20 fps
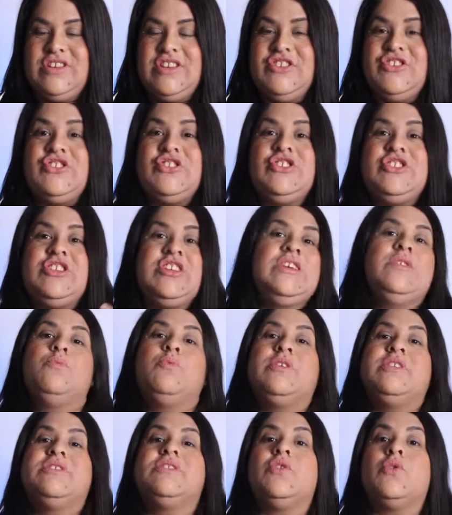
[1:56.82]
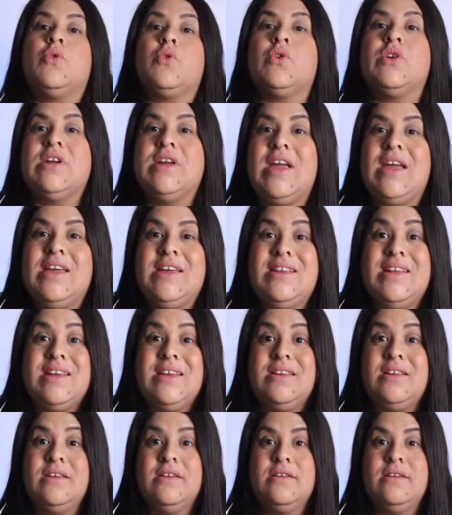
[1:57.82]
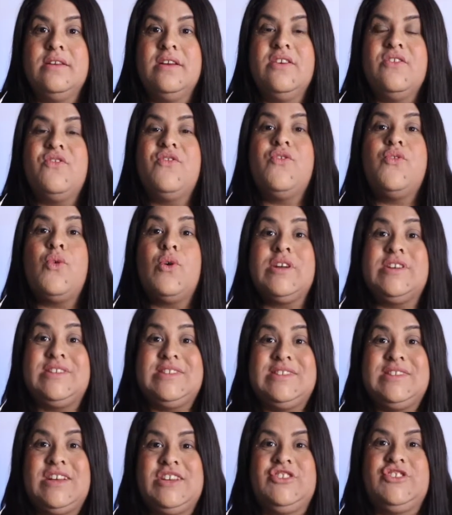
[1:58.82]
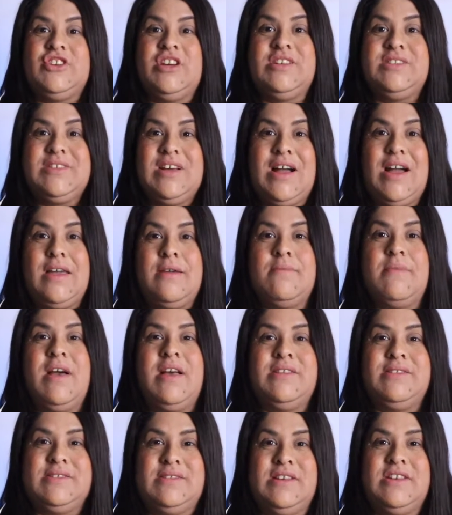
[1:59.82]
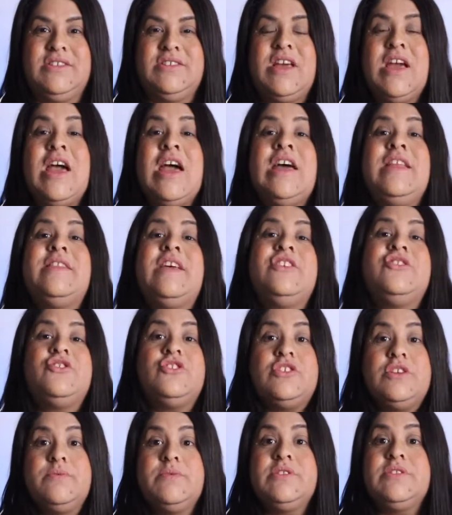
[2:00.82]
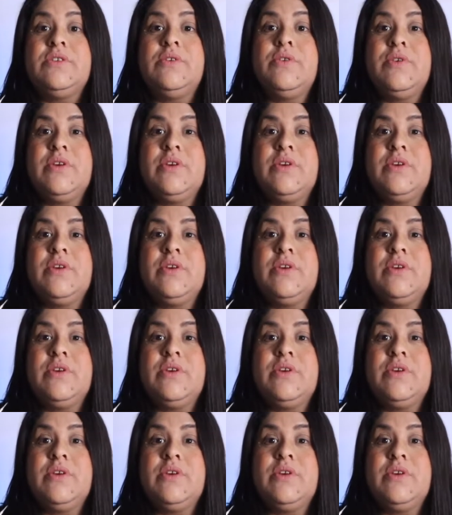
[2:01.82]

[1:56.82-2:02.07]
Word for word: she was created for such a time as this, that she was